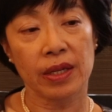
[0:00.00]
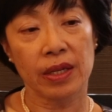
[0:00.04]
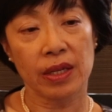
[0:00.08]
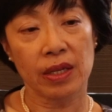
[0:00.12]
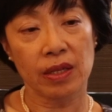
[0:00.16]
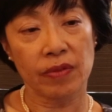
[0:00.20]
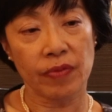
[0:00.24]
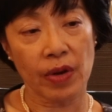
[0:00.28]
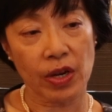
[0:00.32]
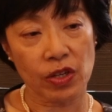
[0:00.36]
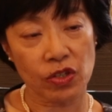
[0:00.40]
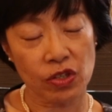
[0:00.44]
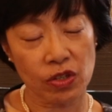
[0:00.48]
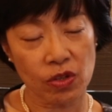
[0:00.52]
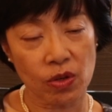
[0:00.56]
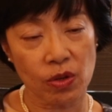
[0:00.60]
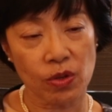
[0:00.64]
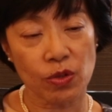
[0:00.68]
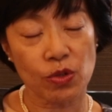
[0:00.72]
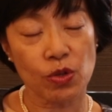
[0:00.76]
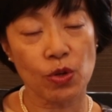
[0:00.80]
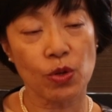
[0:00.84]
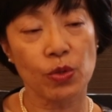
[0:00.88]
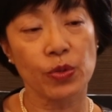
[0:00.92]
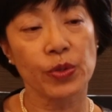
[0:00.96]
infection
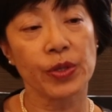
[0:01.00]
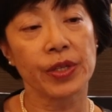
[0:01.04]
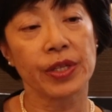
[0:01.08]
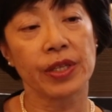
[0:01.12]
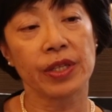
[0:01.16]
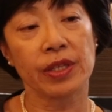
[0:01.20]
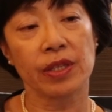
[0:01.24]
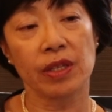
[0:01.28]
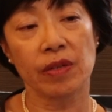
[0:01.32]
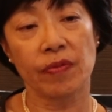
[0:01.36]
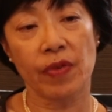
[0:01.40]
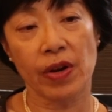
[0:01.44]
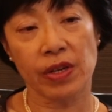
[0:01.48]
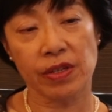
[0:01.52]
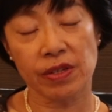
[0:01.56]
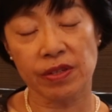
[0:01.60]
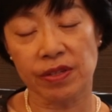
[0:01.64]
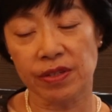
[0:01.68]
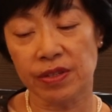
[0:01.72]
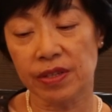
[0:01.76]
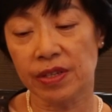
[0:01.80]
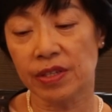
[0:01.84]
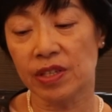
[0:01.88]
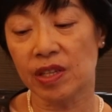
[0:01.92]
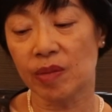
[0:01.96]
control unit, infectious
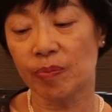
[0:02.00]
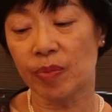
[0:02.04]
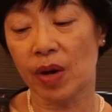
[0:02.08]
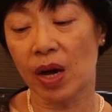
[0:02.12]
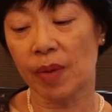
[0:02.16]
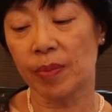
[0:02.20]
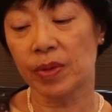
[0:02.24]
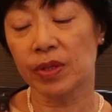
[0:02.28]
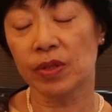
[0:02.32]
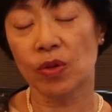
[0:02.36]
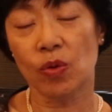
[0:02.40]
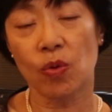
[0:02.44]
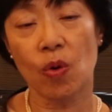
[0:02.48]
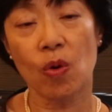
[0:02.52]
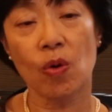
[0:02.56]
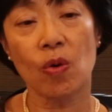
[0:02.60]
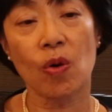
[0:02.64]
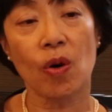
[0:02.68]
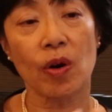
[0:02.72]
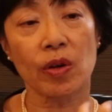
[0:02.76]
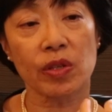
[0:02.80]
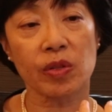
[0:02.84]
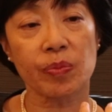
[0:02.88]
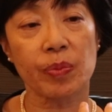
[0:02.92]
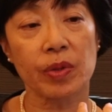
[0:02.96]
disease department, the whole
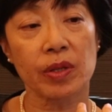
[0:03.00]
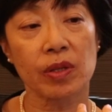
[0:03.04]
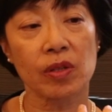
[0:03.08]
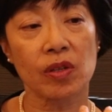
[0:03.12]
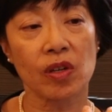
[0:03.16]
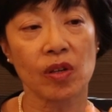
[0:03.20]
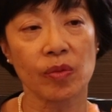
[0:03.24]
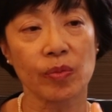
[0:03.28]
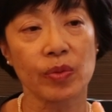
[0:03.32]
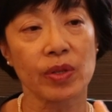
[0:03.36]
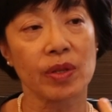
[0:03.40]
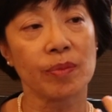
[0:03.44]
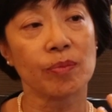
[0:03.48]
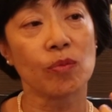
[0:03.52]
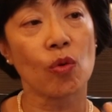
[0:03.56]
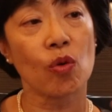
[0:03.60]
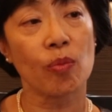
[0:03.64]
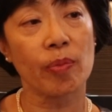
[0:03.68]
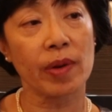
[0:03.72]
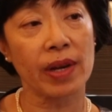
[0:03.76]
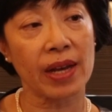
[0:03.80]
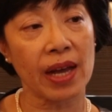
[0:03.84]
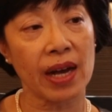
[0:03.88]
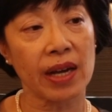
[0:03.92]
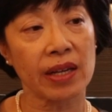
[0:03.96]
hospital could be
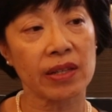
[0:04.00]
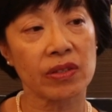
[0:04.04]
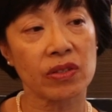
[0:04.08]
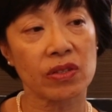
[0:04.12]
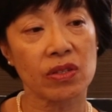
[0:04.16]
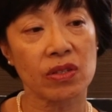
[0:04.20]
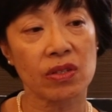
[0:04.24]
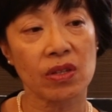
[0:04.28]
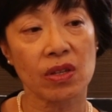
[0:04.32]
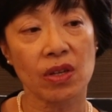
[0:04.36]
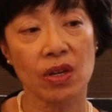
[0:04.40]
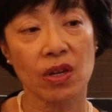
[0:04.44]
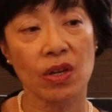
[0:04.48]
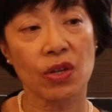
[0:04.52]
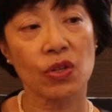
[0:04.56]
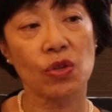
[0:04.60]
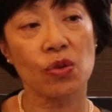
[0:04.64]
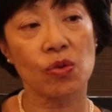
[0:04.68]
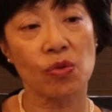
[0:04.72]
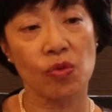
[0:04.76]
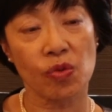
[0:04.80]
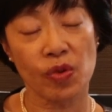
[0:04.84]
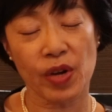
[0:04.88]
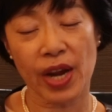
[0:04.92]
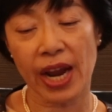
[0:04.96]
mobilized
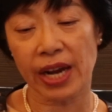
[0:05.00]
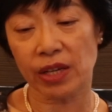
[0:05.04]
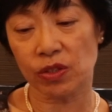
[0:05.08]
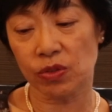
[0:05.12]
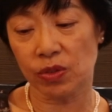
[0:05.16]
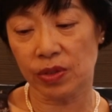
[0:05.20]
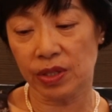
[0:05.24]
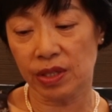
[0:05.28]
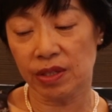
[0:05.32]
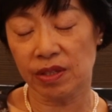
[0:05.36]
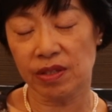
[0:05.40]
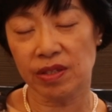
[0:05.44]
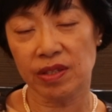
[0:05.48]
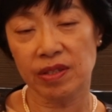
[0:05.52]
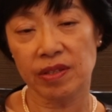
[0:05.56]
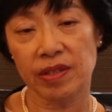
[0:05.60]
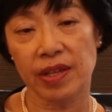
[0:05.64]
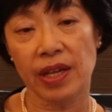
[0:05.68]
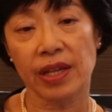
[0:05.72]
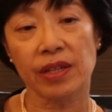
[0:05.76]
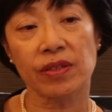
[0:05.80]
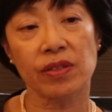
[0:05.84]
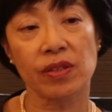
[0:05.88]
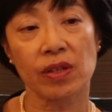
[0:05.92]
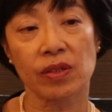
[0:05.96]
to react to this
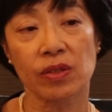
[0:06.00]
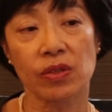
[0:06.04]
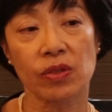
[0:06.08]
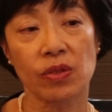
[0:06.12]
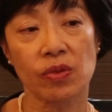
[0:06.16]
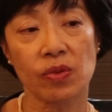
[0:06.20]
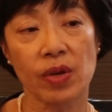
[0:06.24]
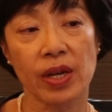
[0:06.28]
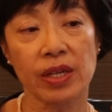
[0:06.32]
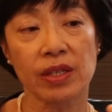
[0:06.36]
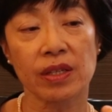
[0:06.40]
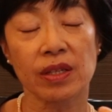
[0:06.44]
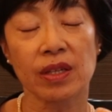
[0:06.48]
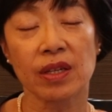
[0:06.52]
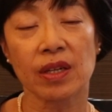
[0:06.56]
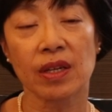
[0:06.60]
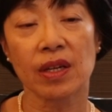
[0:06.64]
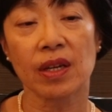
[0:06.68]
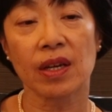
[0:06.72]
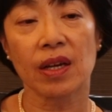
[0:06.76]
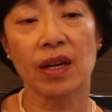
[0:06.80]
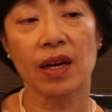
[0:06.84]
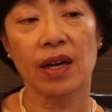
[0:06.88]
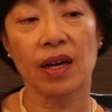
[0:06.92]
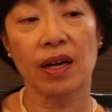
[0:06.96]
external threat
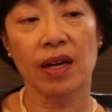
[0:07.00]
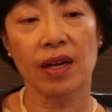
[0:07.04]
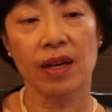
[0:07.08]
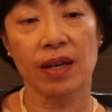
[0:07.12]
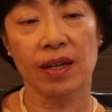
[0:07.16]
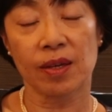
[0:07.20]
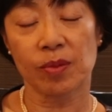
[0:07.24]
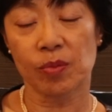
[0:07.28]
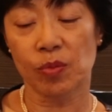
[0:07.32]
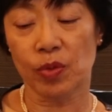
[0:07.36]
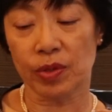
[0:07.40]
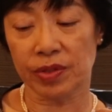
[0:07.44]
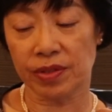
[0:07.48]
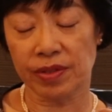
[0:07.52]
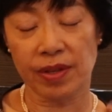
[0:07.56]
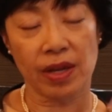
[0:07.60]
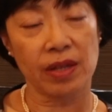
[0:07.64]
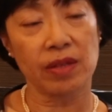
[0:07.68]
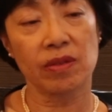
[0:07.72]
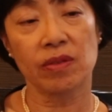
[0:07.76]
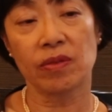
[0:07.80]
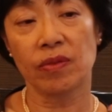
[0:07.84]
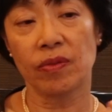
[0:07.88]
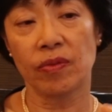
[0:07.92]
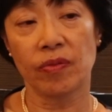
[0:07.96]
was
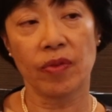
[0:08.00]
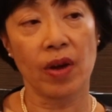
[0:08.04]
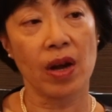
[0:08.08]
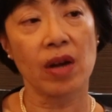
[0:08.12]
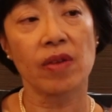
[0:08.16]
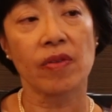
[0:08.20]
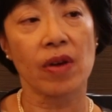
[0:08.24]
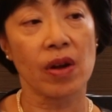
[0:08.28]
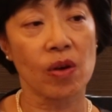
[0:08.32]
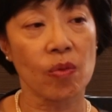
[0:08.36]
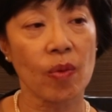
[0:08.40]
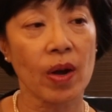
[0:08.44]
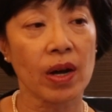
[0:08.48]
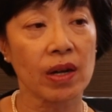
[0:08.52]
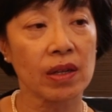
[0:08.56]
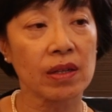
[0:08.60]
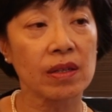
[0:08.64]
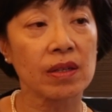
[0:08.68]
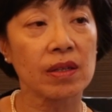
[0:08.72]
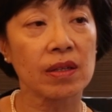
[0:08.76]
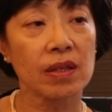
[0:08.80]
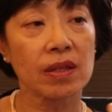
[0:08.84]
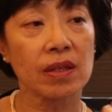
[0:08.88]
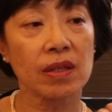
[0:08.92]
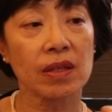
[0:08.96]
done very, very well,
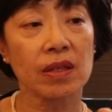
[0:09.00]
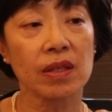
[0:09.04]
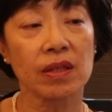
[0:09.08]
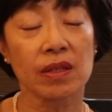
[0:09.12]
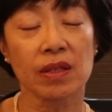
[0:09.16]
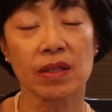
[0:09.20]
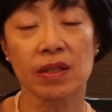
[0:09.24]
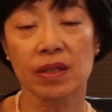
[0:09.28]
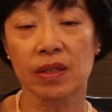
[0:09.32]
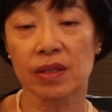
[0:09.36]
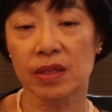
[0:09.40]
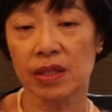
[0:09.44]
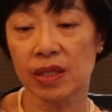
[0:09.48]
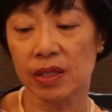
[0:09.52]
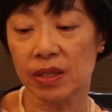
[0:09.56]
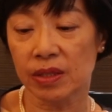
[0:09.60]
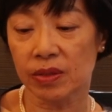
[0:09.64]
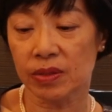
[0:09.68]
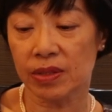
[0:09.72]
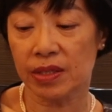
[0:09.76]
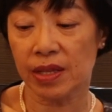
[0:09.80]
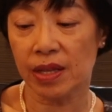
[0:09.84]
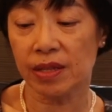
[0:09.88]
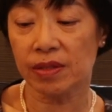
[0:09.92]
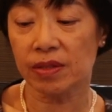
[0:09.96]
in a
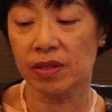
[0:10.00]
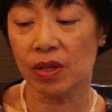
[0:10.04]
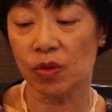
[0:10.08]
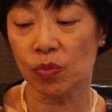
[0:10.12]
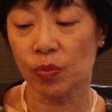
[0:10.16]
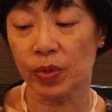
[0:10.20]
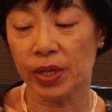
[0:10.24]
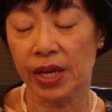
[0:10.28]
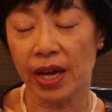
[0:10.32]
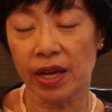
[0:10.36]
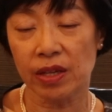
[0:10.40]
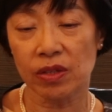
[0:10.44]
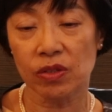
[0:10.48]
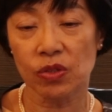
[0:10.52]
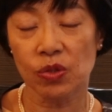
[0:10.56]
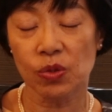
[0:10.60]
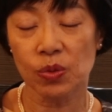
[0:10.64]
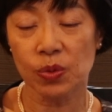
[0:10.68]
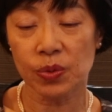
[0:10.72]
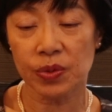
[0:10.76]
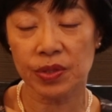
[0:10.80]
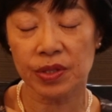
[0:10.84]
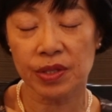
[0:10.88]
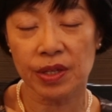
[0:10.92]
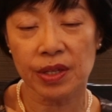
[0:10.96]
sense that we had
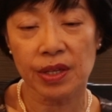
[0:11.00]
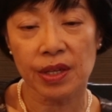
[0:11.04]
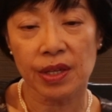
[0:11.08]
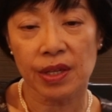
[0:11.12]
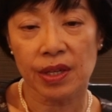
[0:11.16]
used